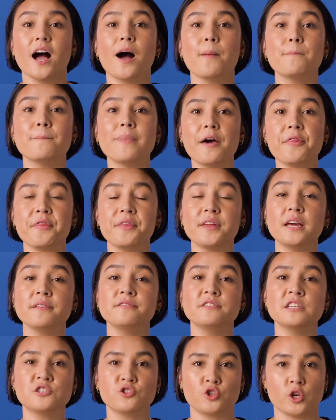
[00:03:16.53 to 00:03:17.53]
a method of
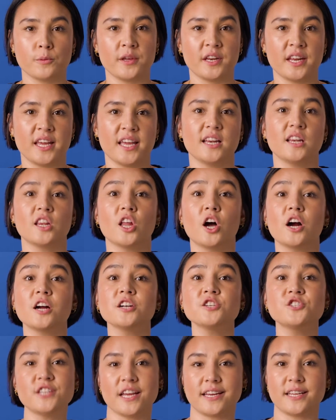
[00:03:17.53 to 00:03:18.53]
distributing
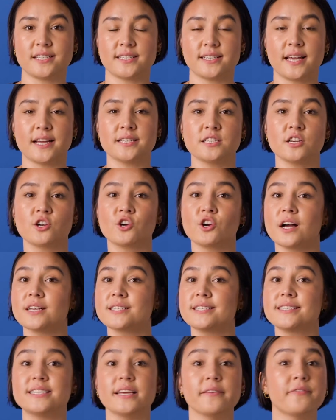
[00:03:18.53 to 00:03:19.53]
large data sets
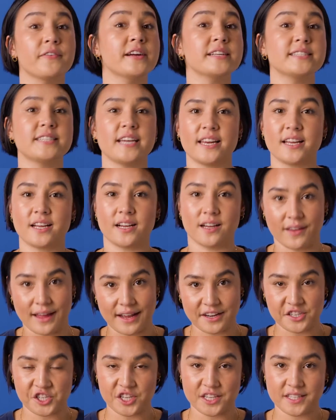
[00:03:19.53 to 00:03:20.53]
across different data
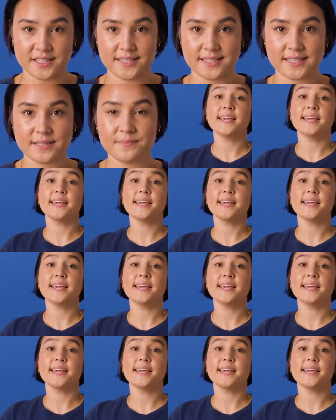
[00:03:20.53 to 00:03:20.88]
collections.